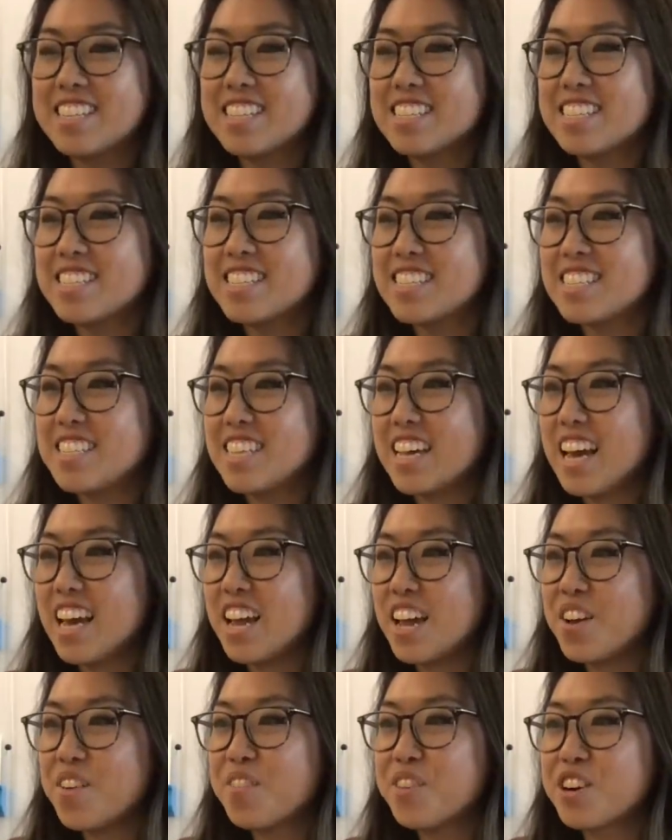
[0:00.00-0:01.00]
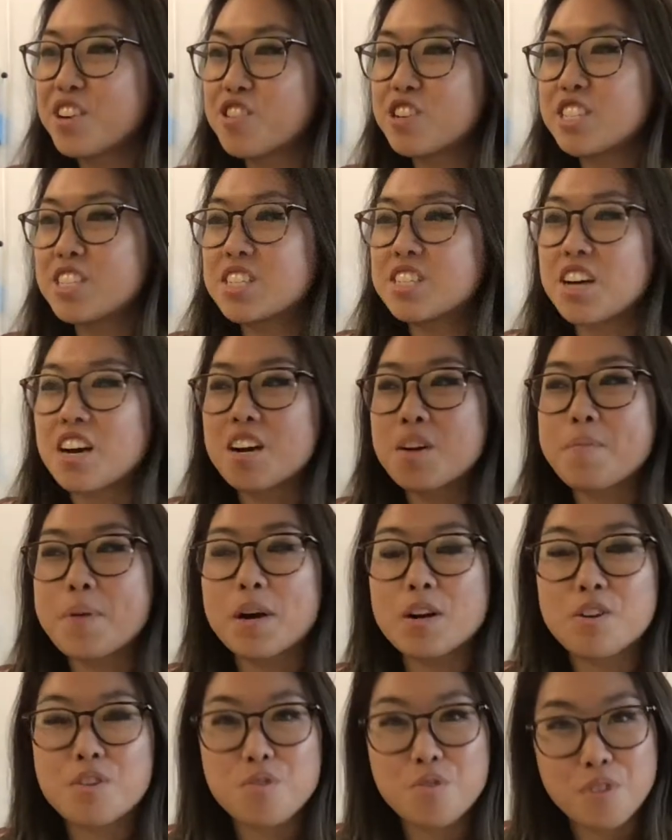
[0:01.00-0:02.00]
Today we're going to talk
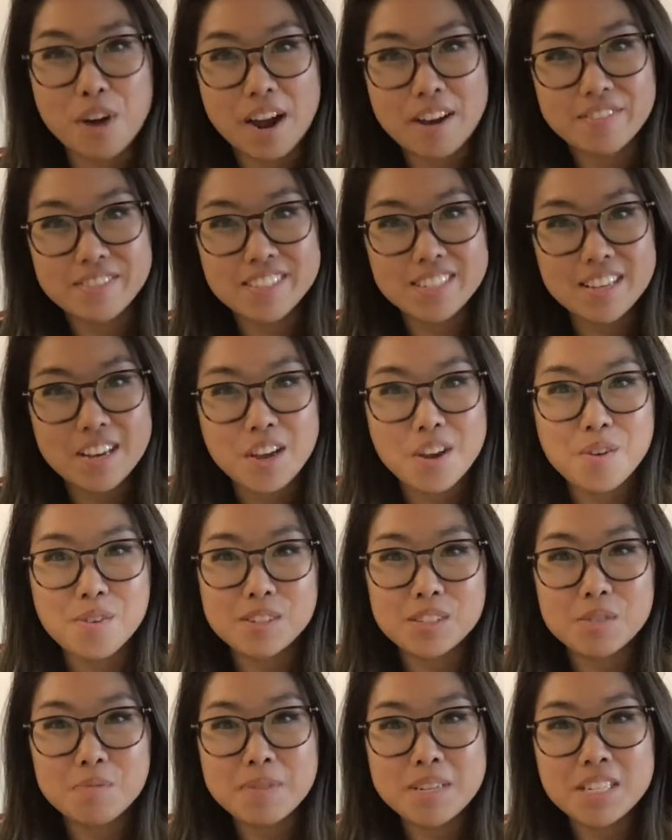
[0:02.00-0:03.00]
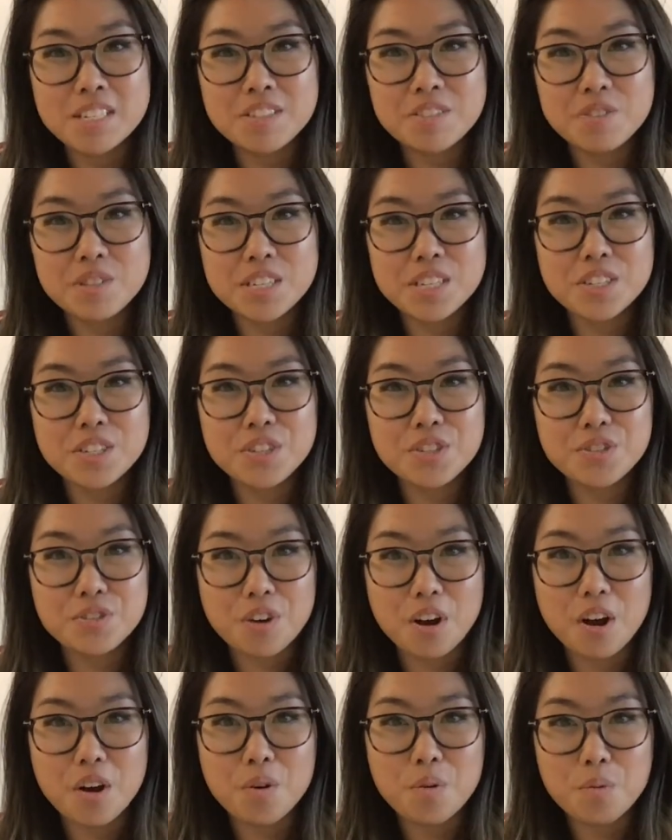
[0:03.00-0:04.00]
about craft, which means using
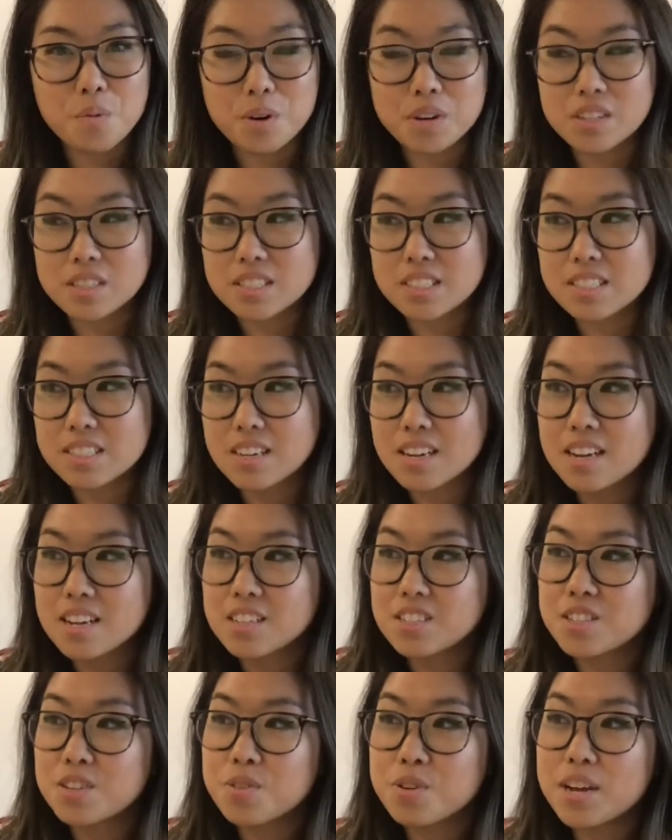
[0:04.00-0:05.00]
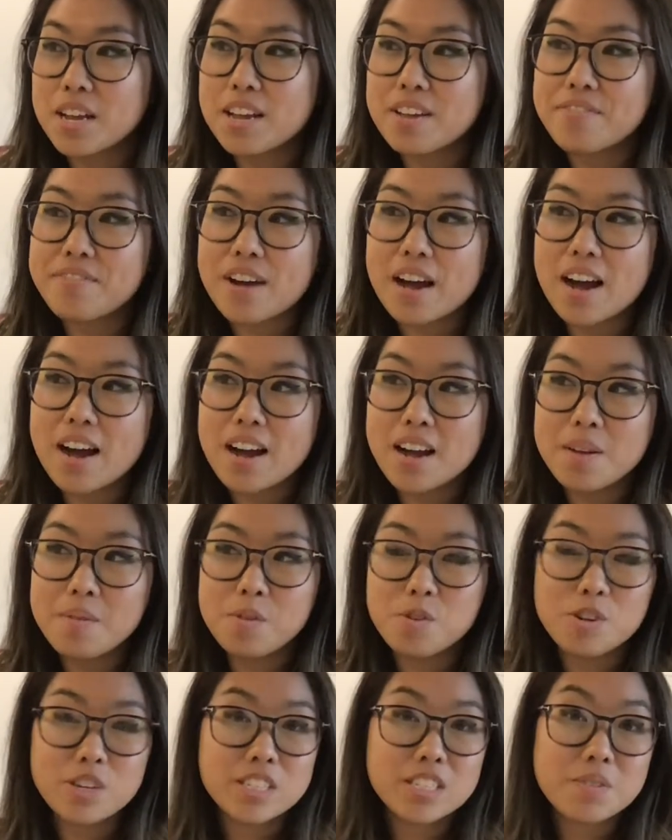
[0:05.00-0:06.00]
strong words. So if I'm
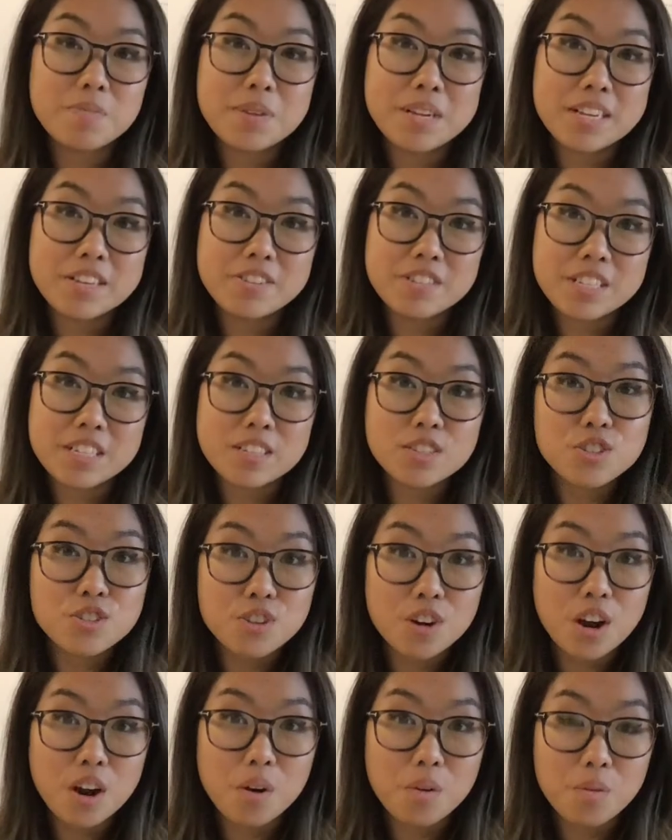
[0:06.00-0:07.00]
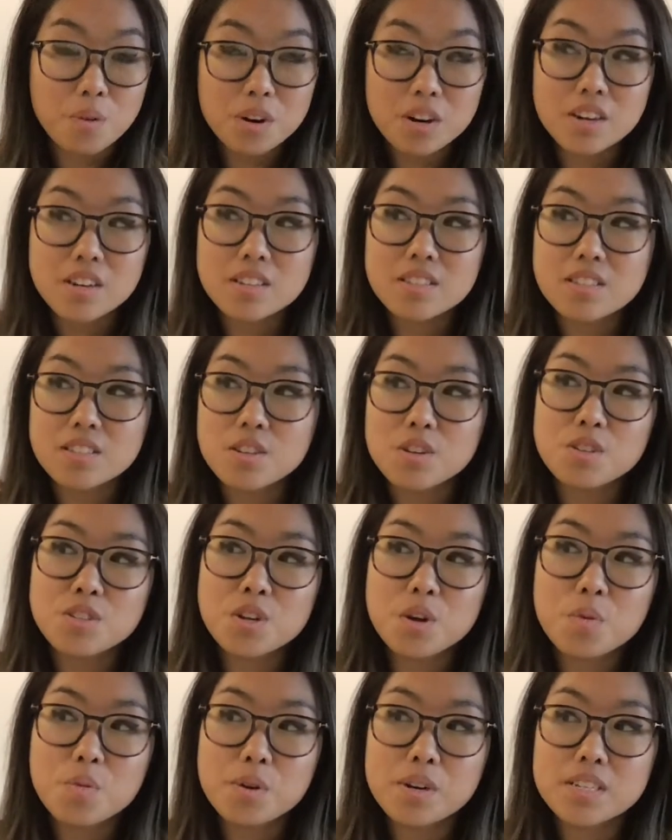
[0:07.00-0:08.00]
going to be using strong words, those
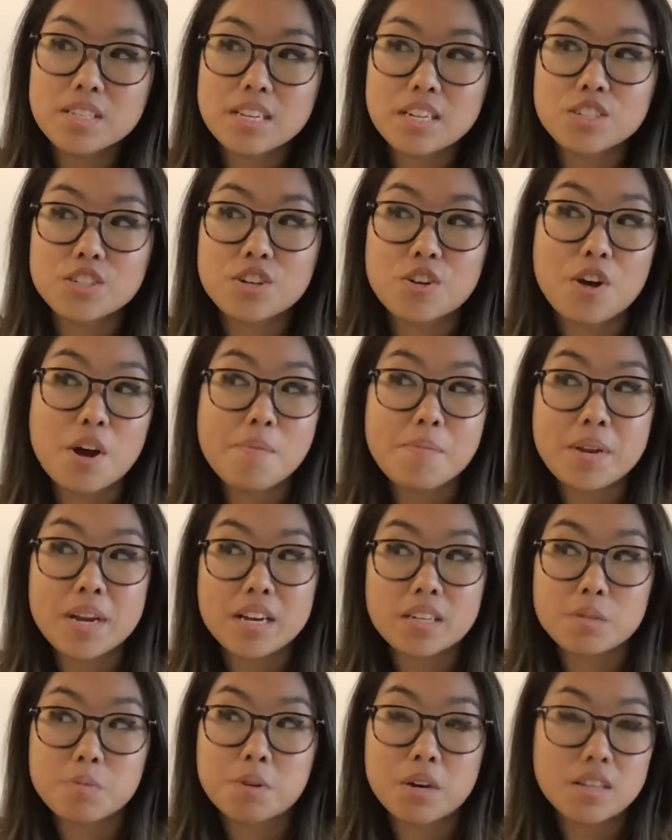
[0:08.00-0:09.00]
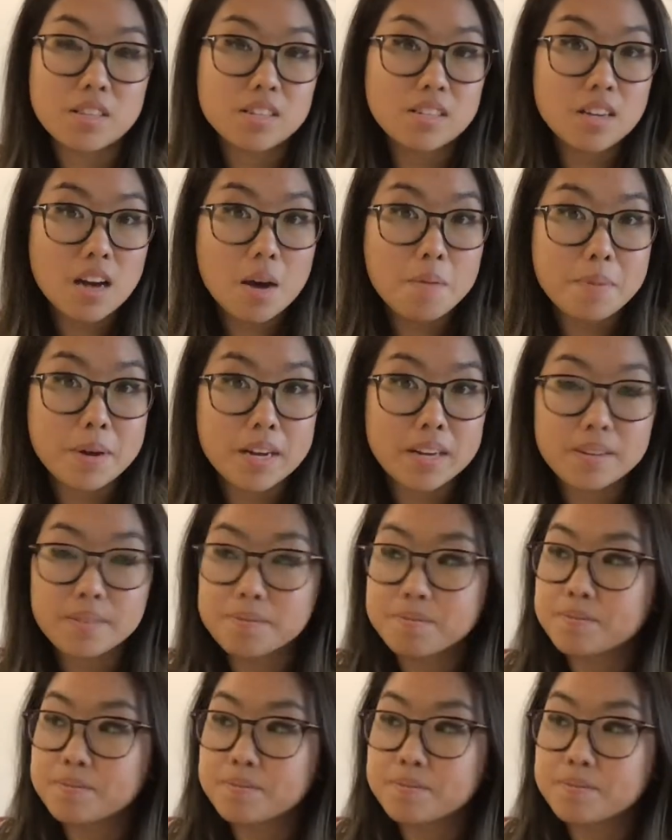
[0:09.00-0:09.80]
are words that show I'm an expert on the topic.